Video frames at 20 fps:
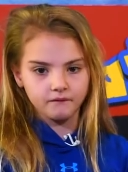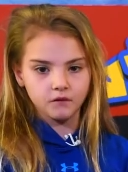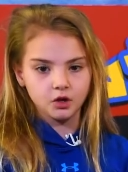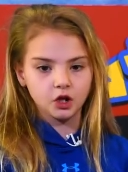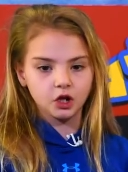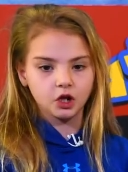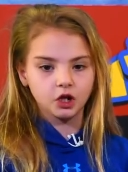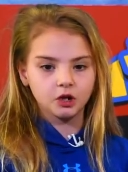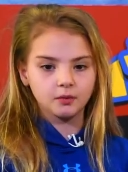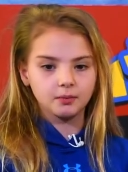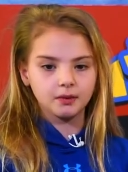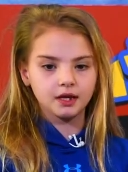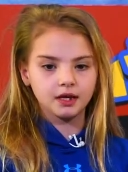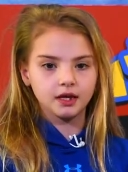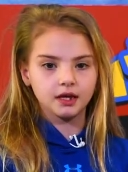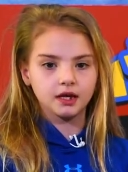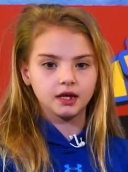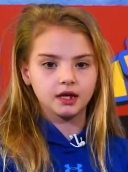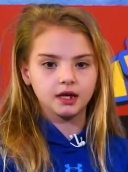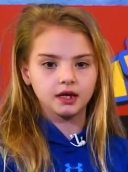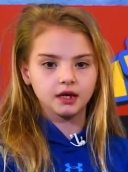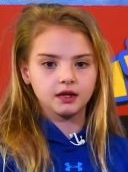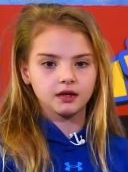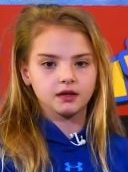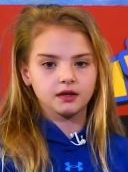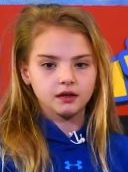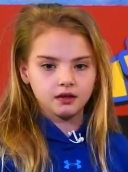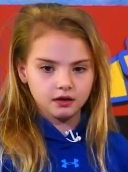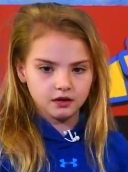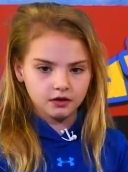Um,
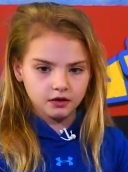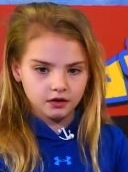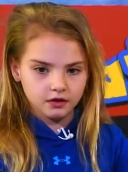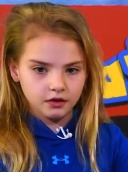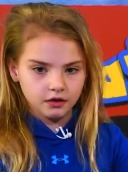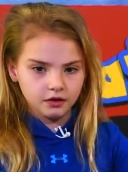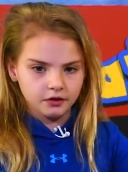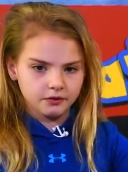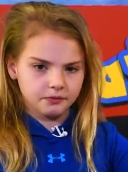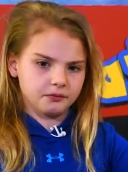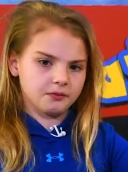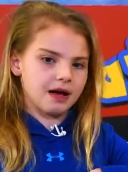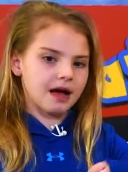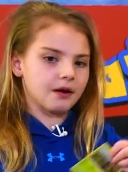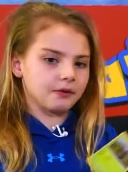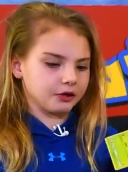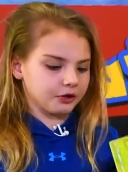Bronzor. He's wow, cool.